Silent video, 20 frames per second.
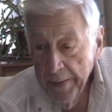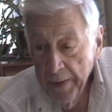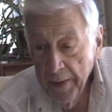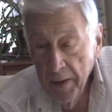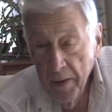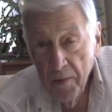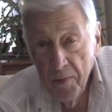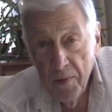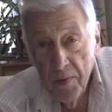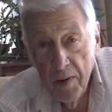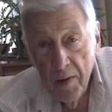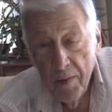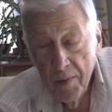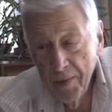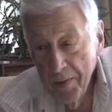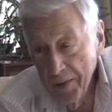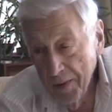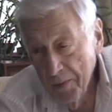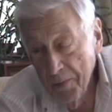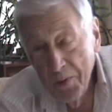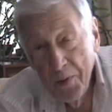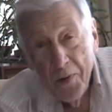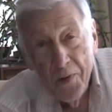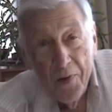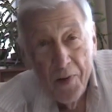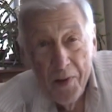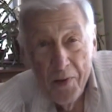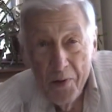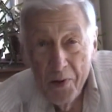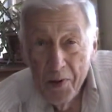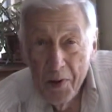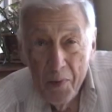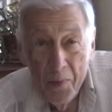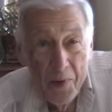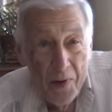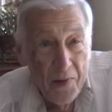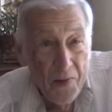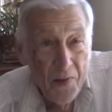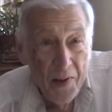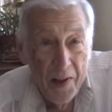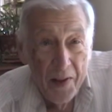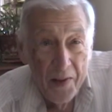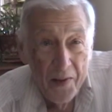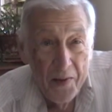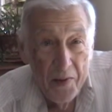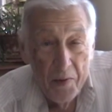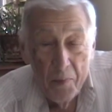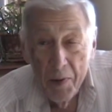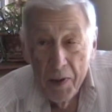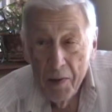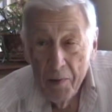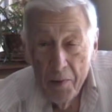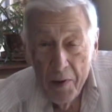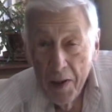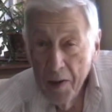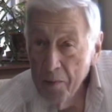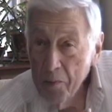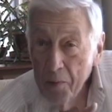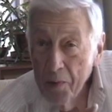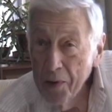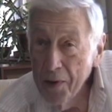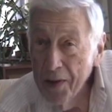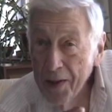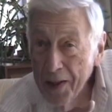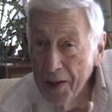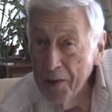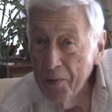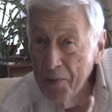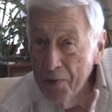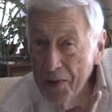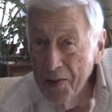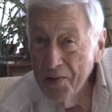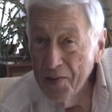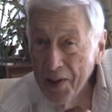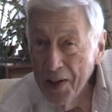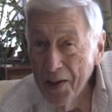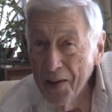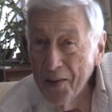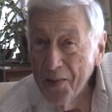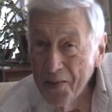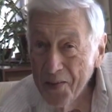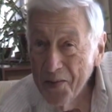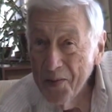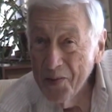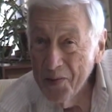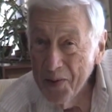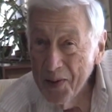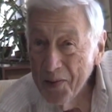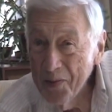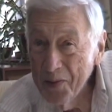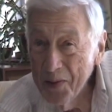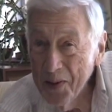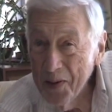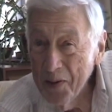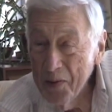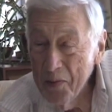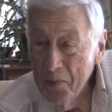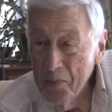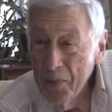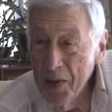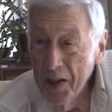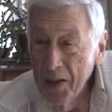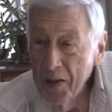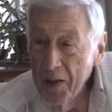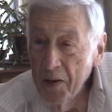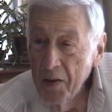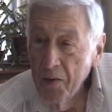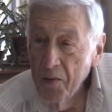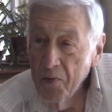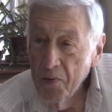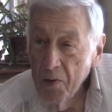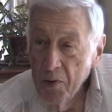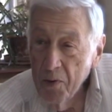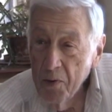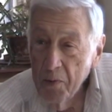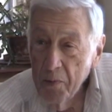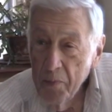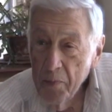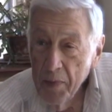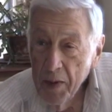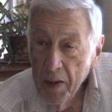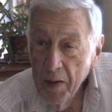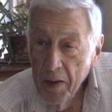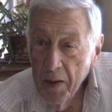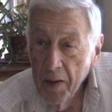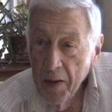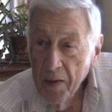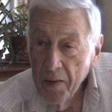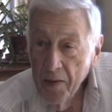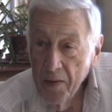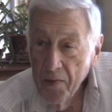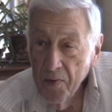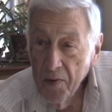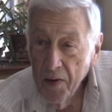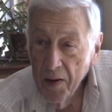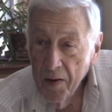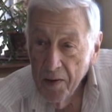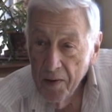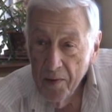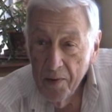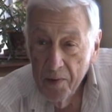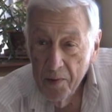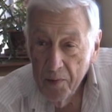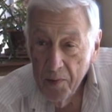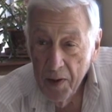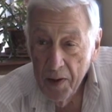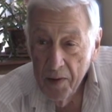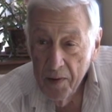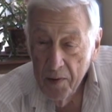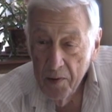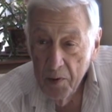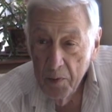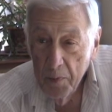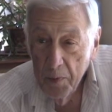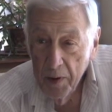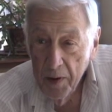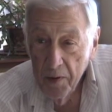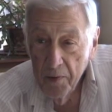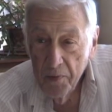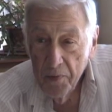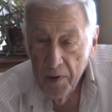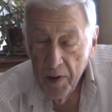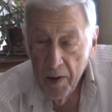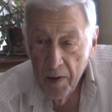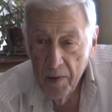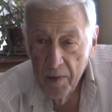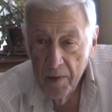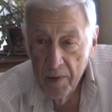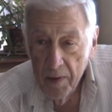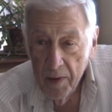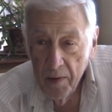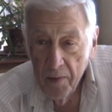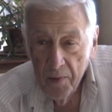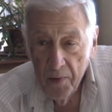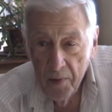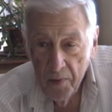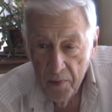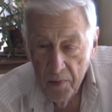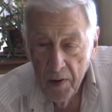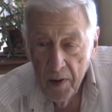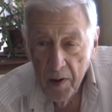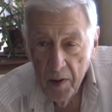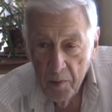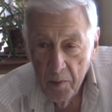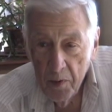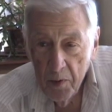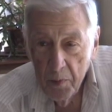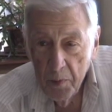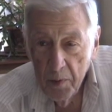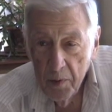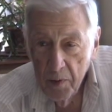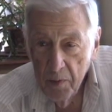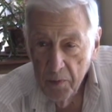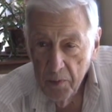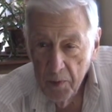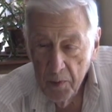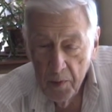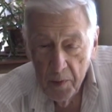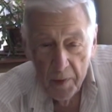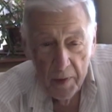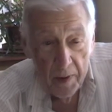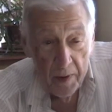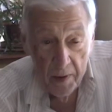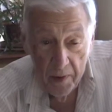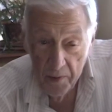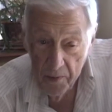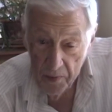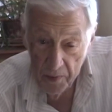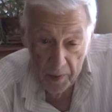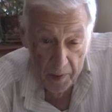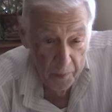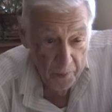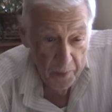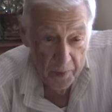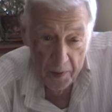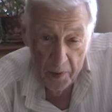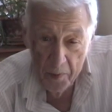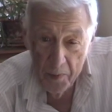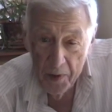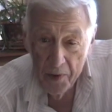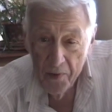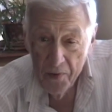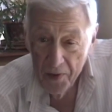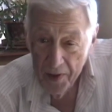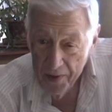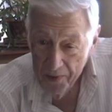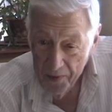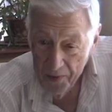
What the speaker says: I said, of course I took up the challenge. By the way, I won every challenge with him. So I decided to write this piece, and as I say, I was pretty fluent. I didn't sleep very much. I